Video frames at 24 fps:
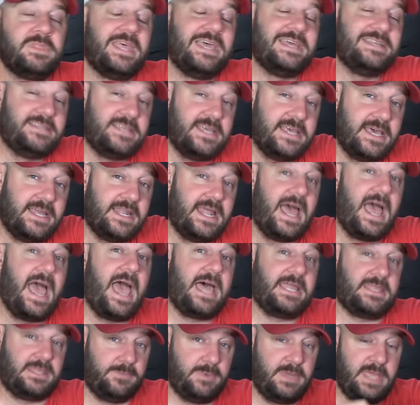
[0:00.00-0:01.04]
They did,
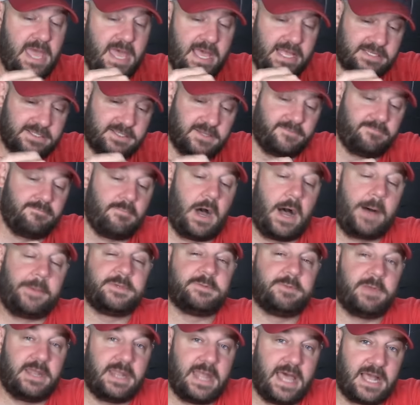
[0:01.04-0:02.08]
at the behest of
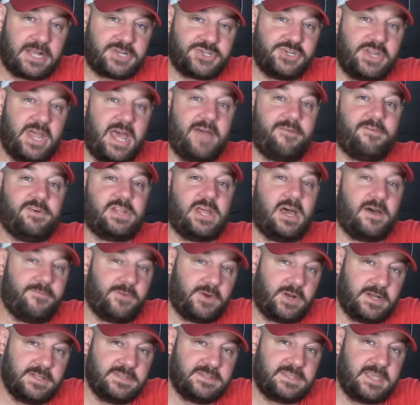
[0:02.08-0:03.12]
Moms Man Action, Every Time
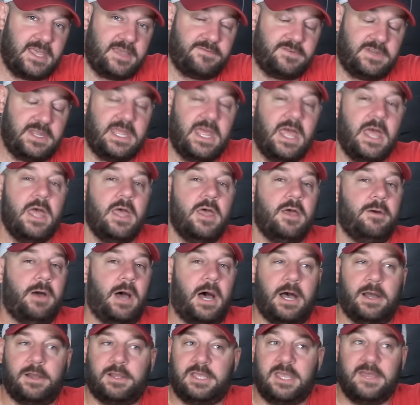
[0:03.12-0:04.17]
for Gun Safety,
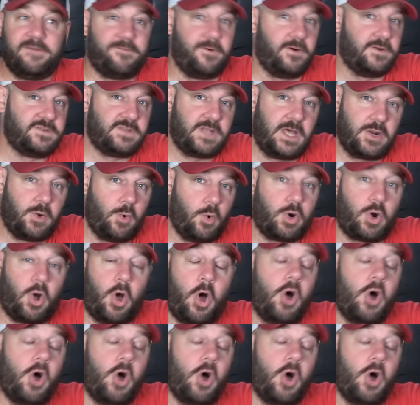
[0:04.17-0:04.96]
Giffords.org.